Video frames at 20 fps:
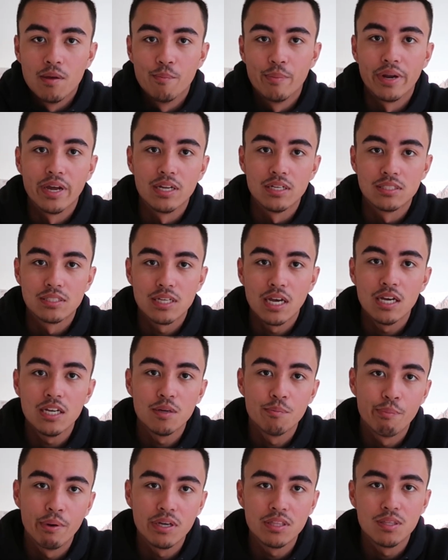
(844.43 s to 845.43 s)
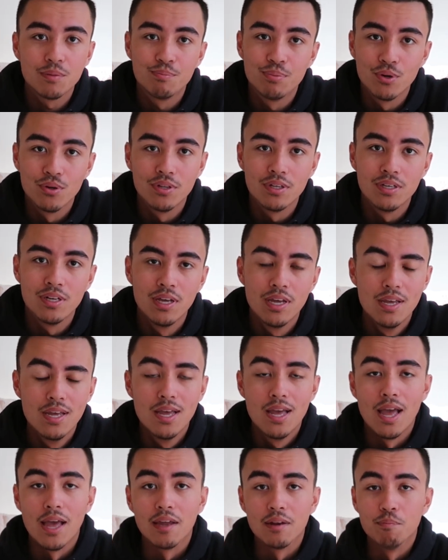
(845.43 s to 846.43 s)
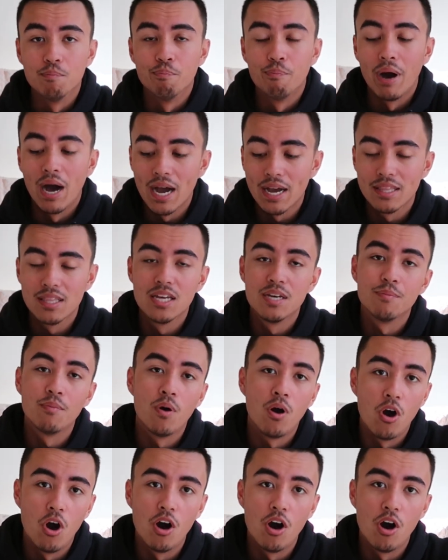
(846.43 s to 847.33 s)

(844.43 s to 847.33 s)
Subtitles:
But I decided to bite the bullet and buy them